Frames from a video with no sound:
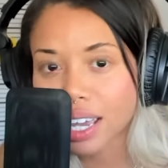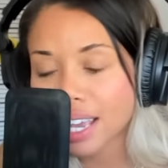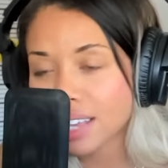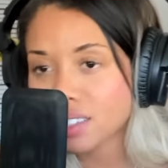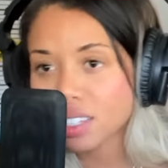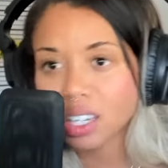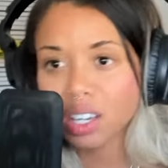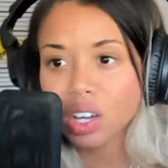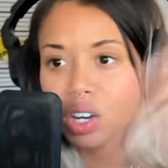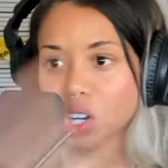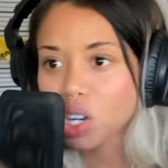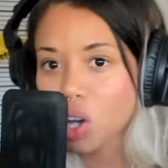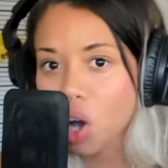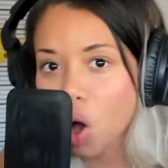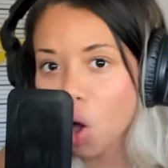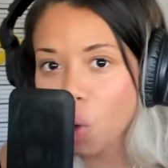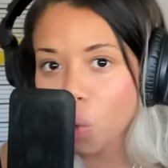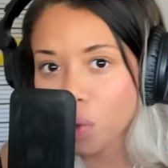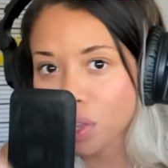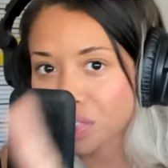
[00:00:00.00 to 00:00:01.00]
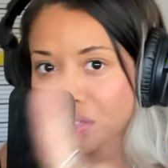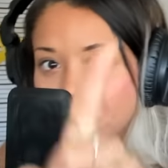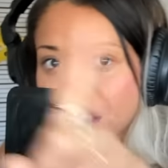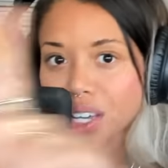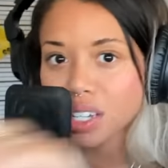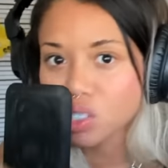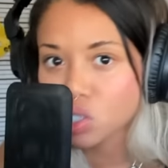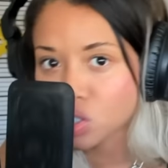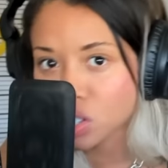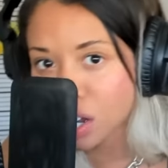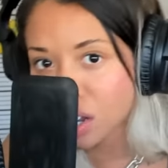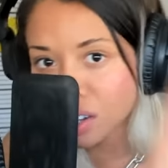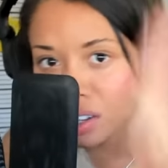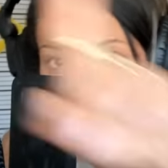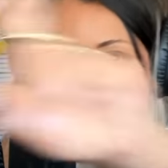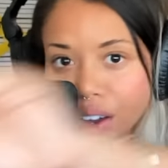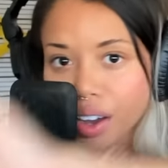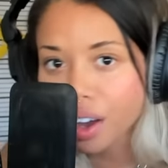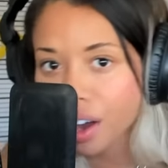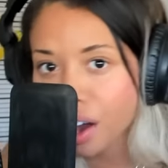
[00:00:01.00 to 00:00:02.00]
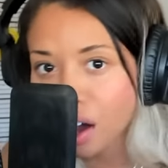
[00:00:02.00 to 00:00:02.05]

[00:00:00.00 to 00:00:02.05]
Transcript: isn't gonna go with the agenda